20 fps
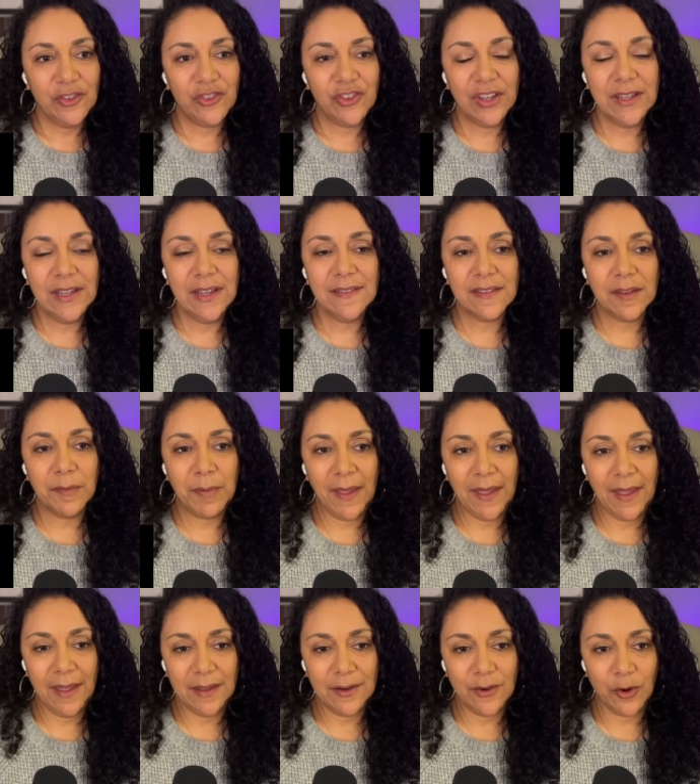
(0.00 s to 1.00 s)
she needs to
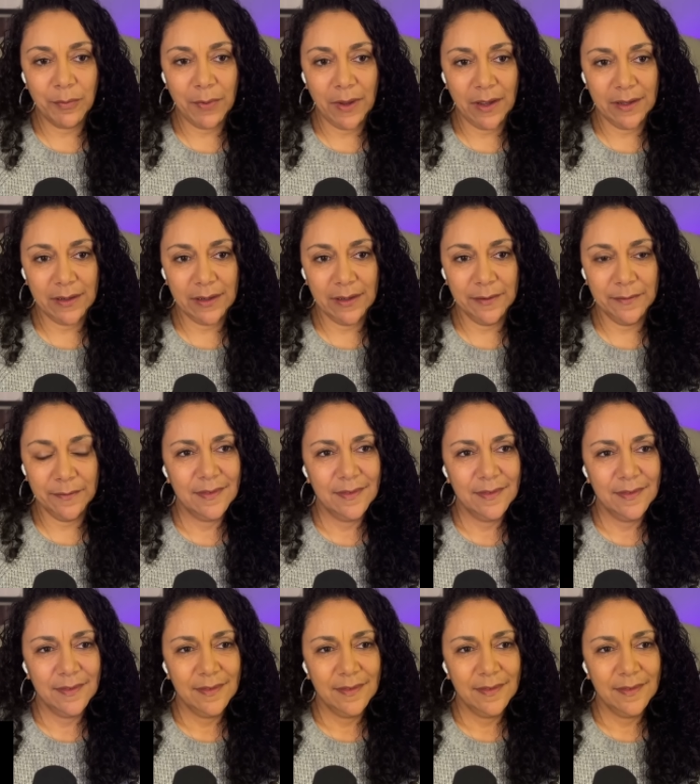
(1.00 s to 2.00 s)
pad her body.
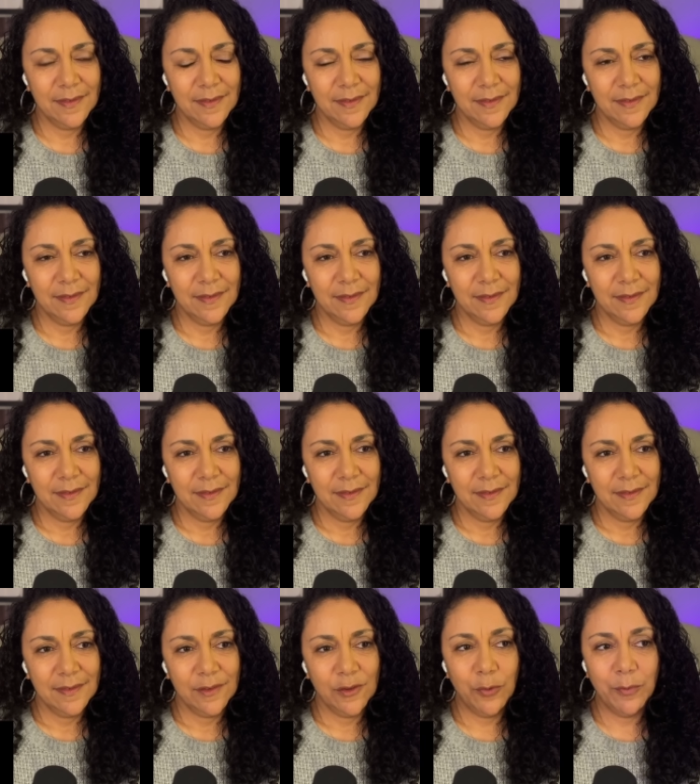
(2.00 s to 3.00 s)

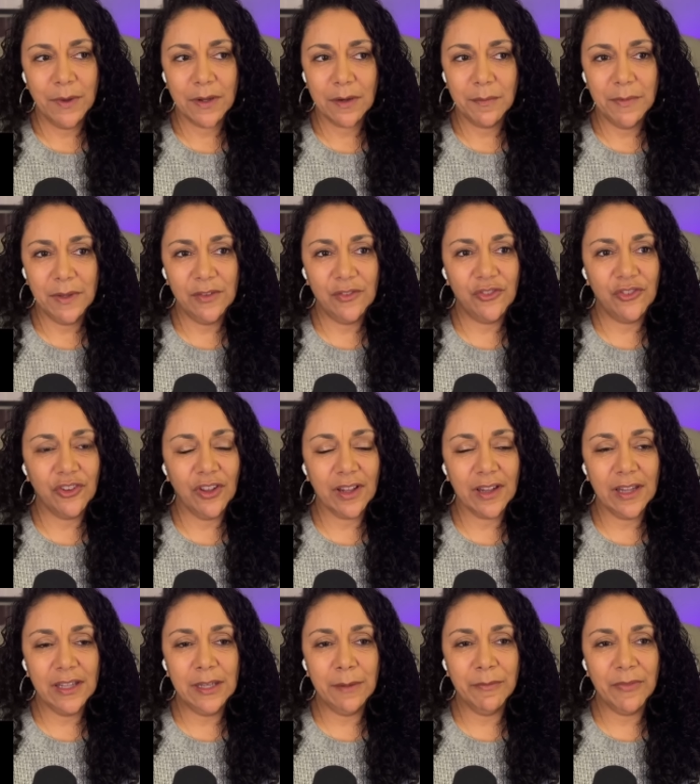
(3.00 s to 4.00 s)
You better be
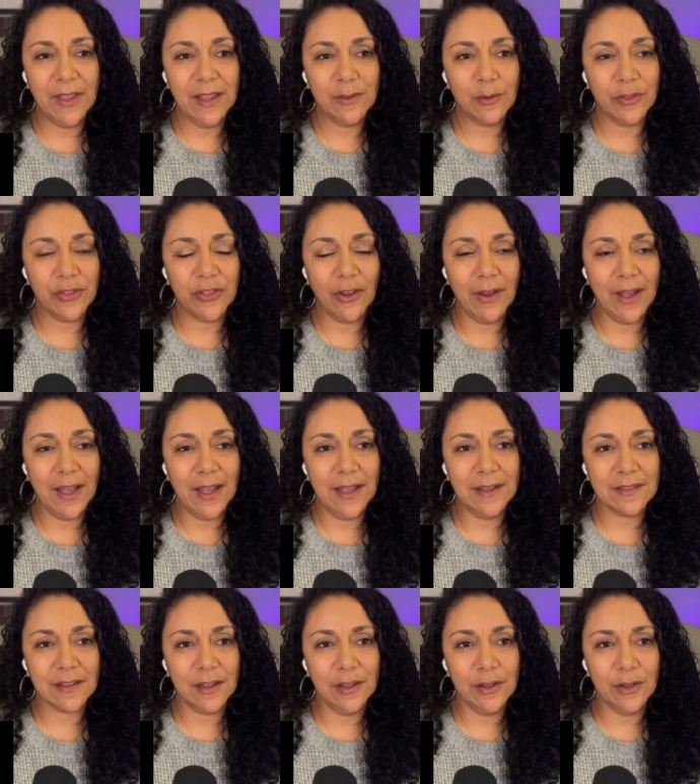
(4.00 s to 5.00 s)
juggling them things with your
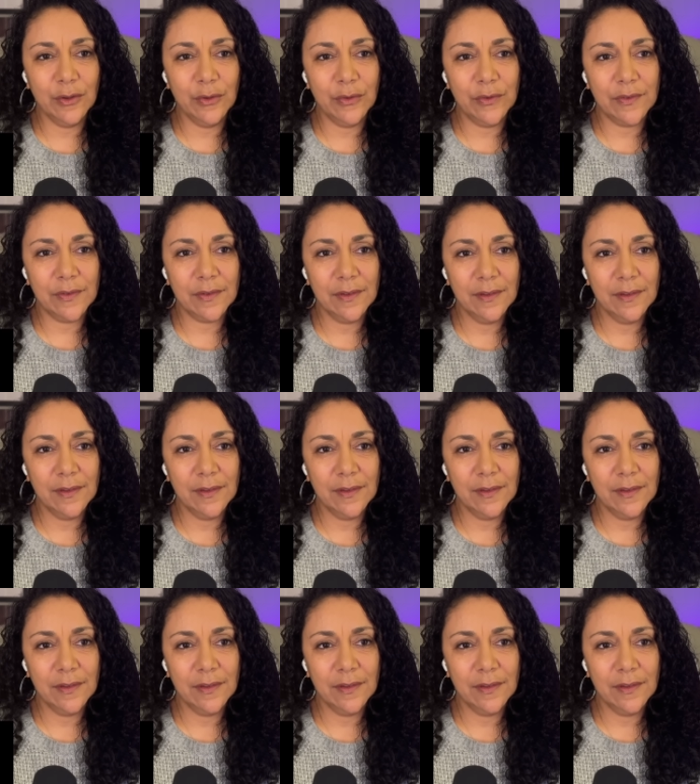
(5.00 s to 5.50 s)
eyes closed.